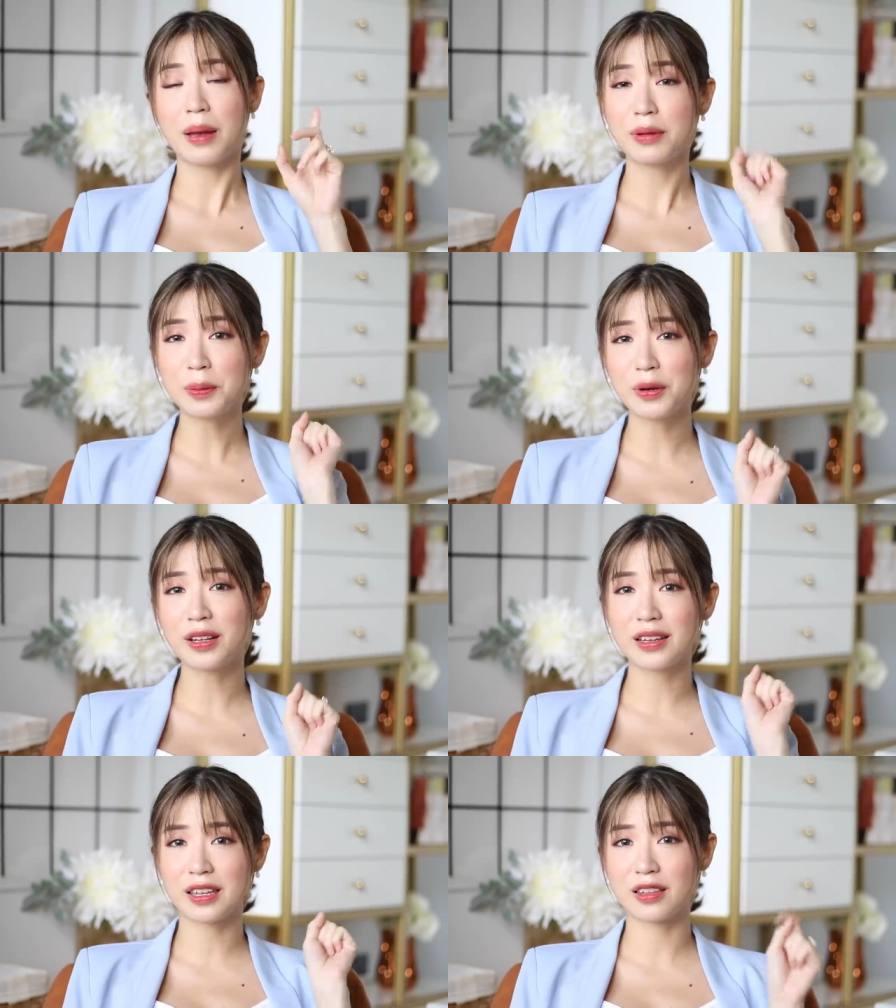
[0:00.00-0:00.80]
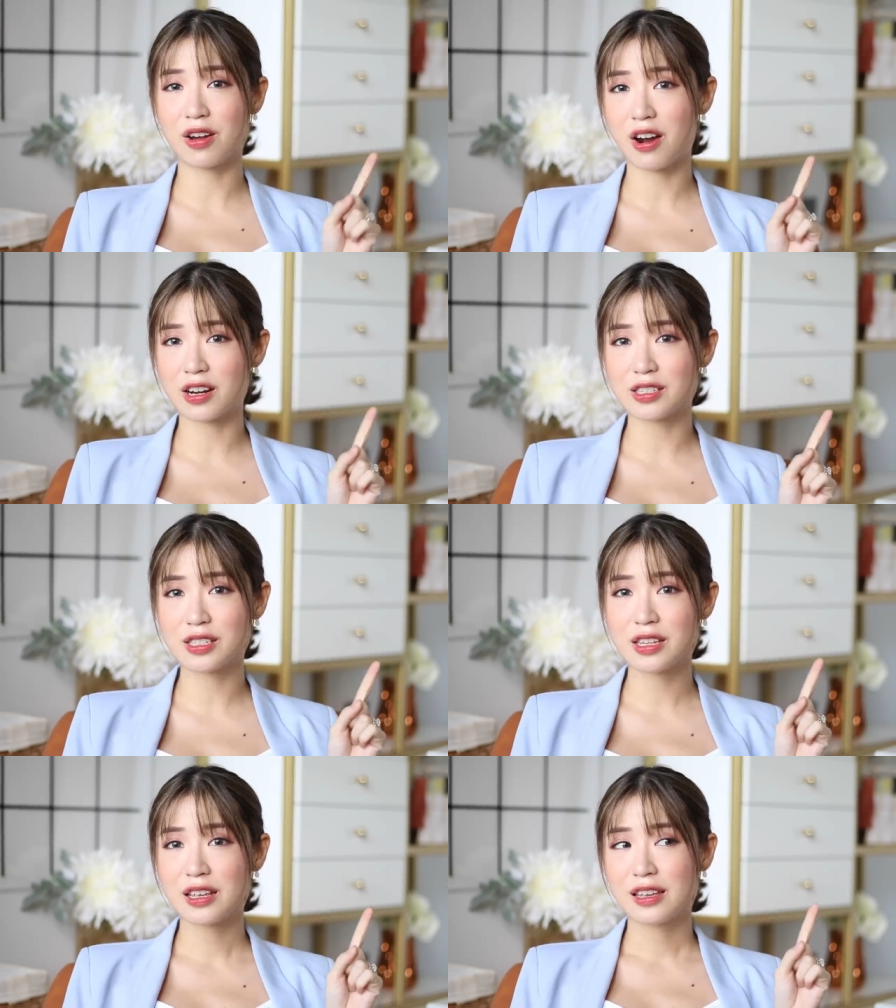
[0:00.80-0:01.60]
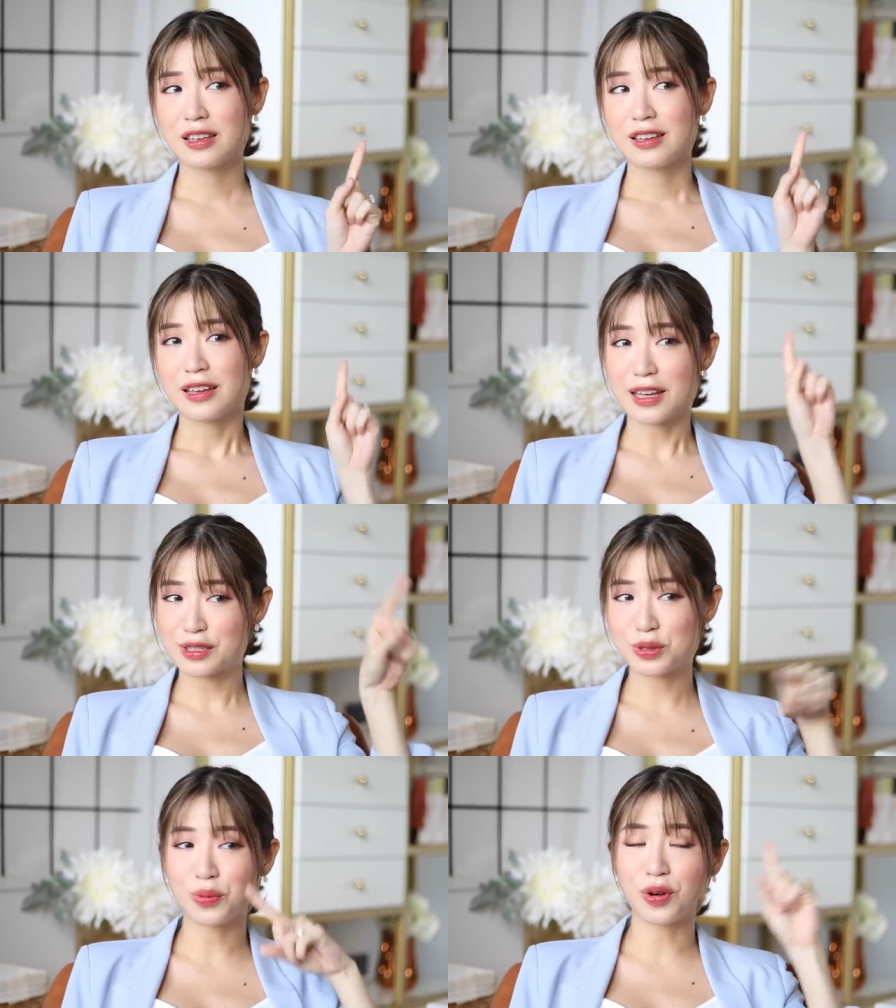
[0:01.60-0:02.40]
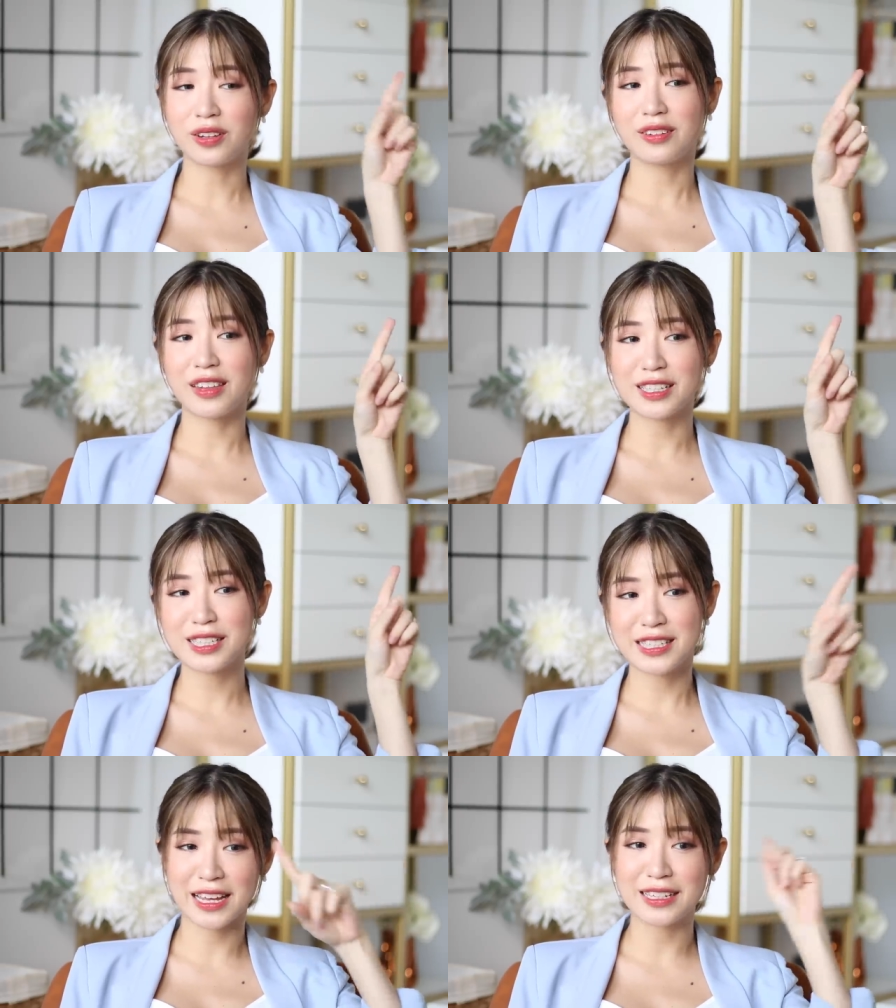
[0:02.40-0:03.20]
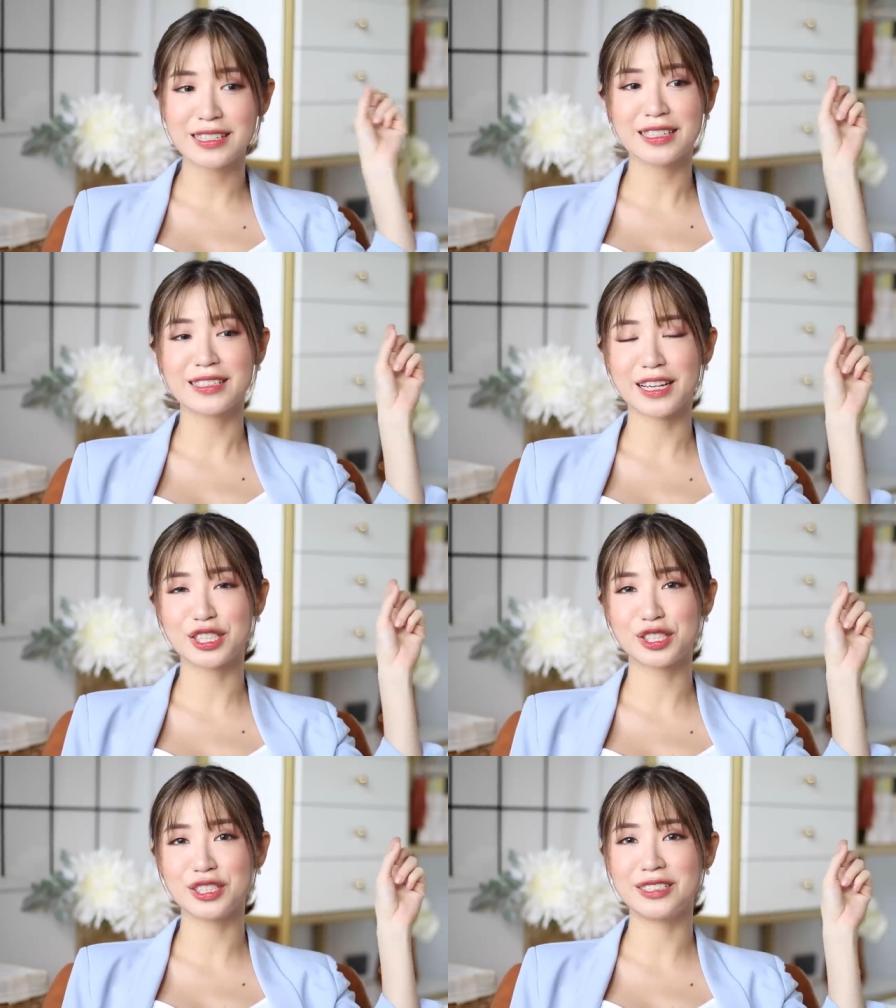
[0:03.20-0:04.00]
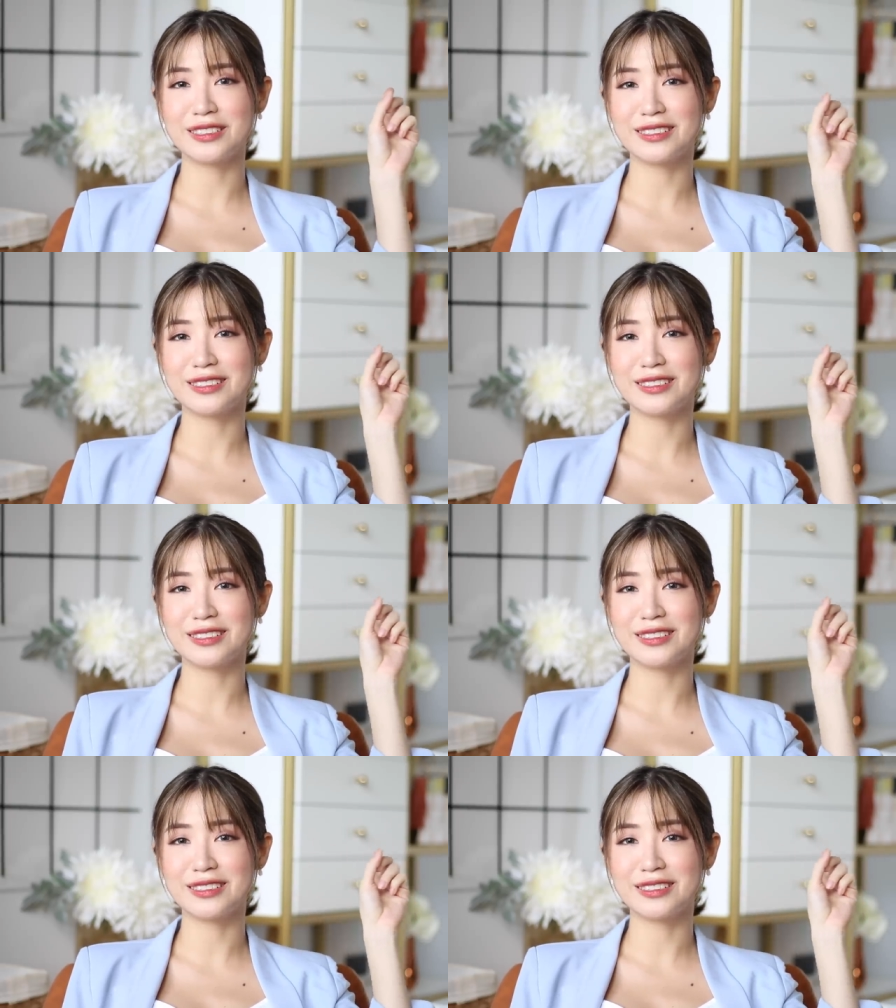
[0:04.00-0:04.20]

I'm gonna put a link in the cards as to what that sandy skin texture